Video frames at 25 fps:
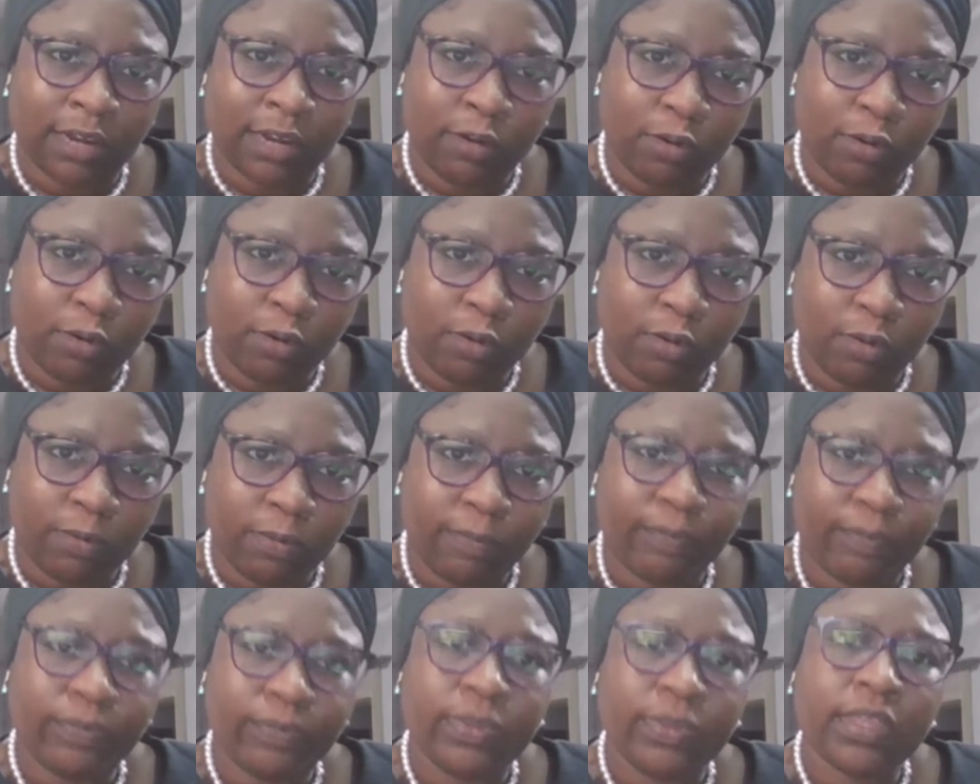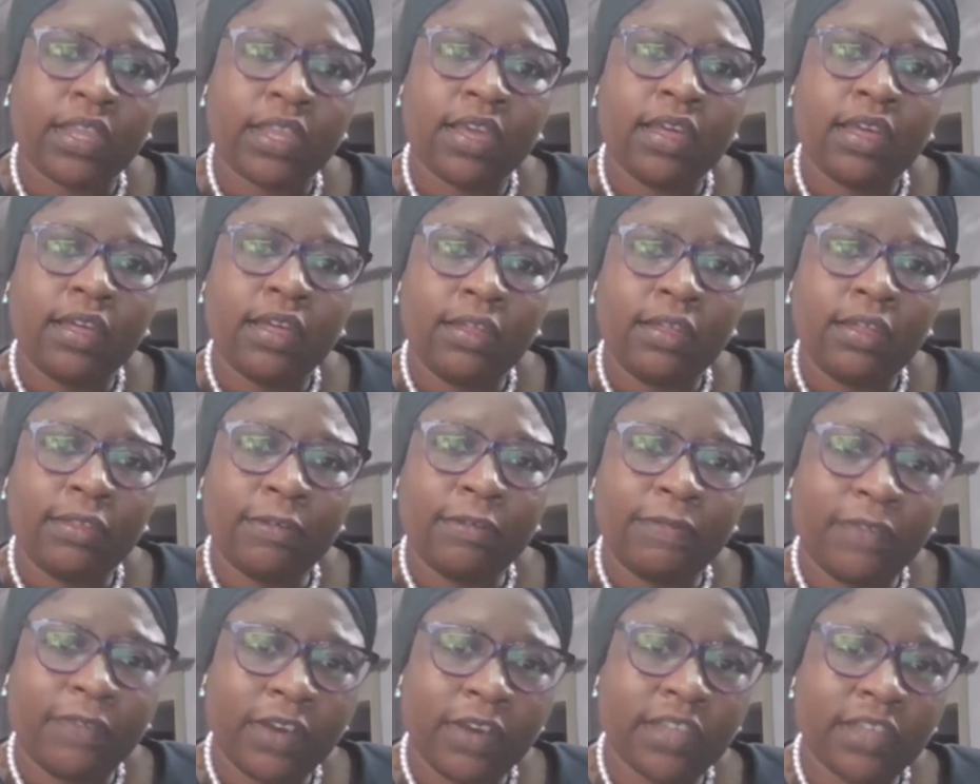at law.
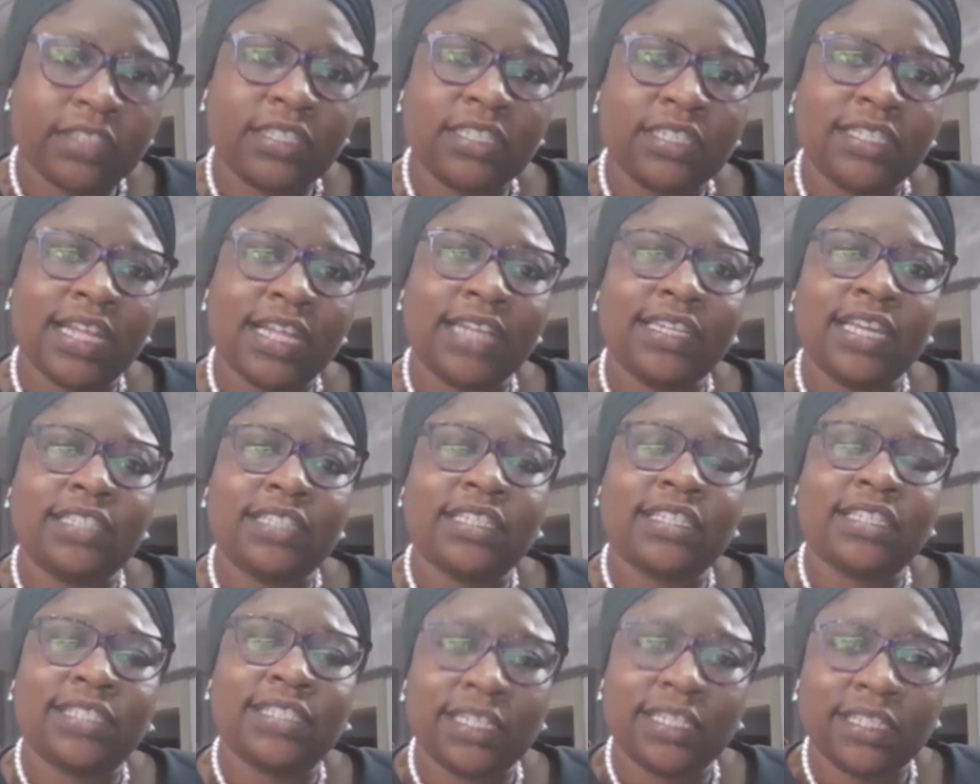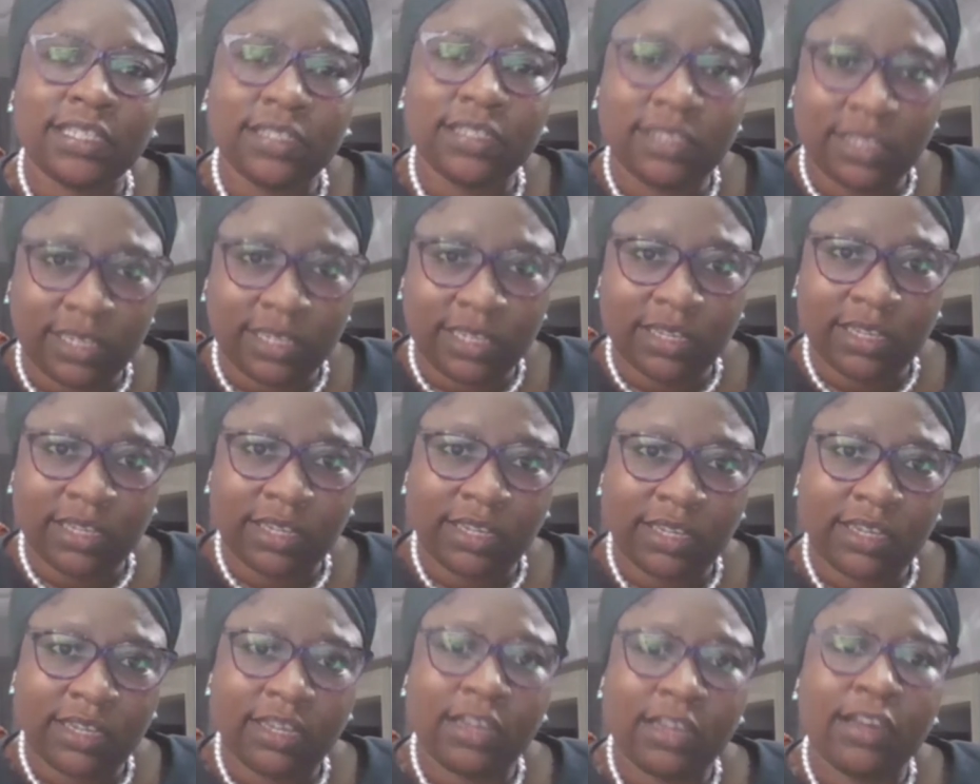The first is that there's a
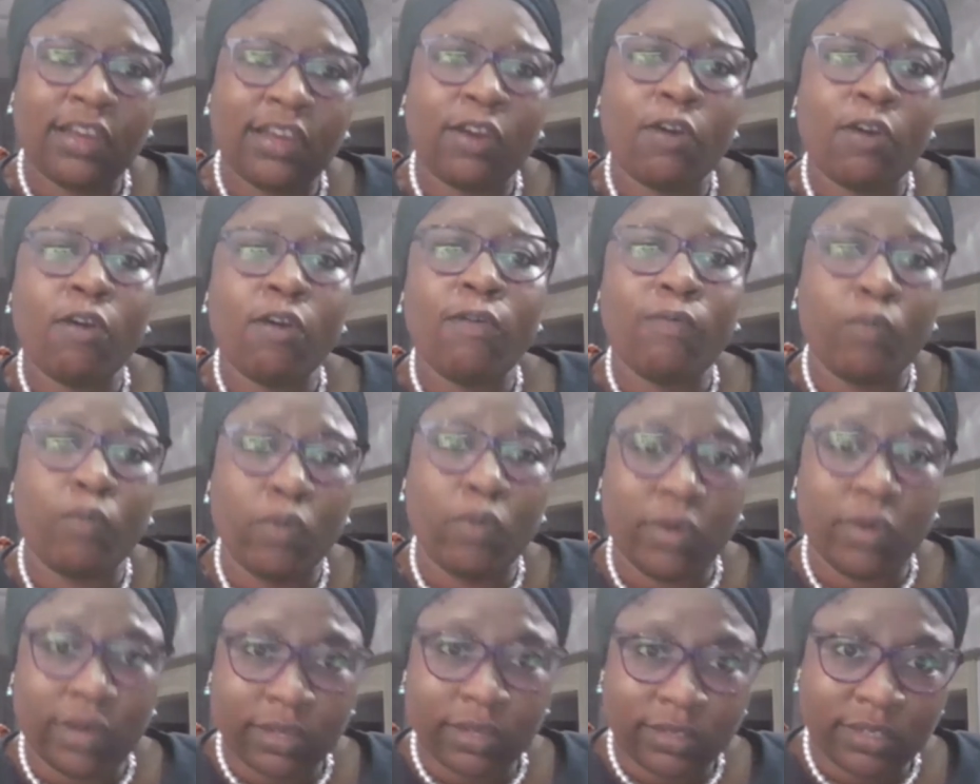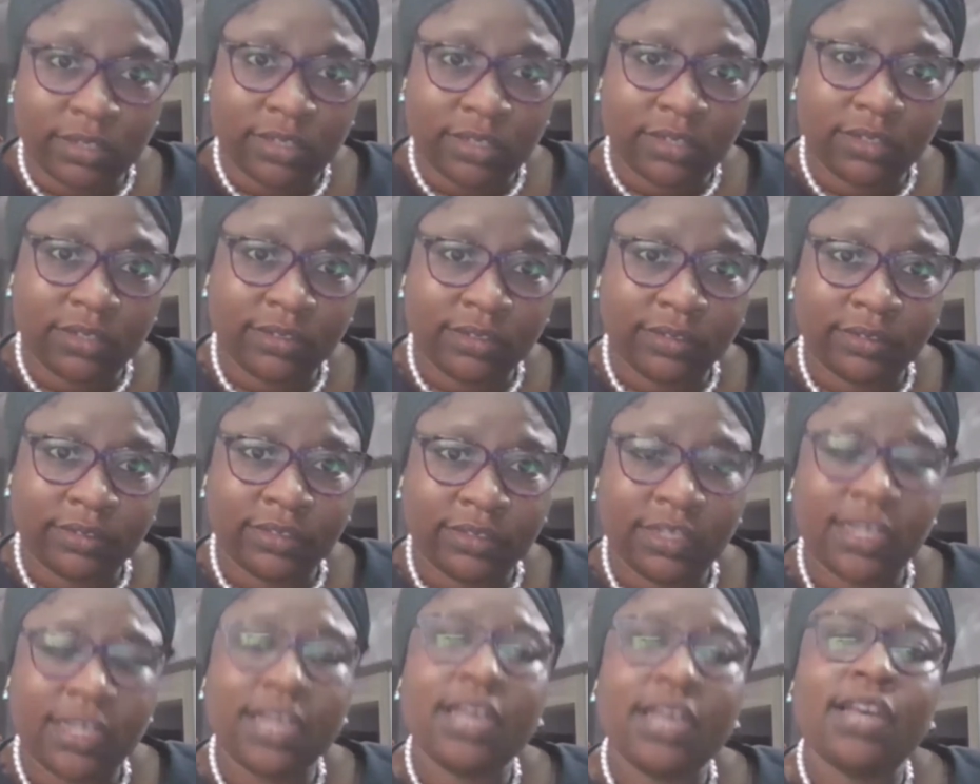certainty of
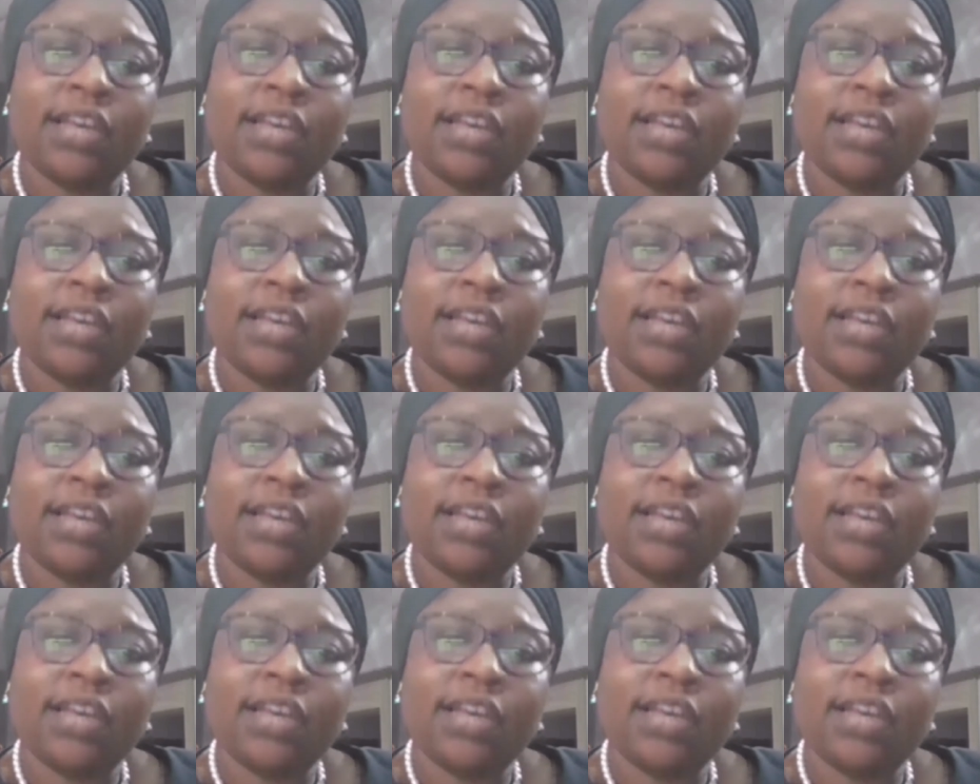words,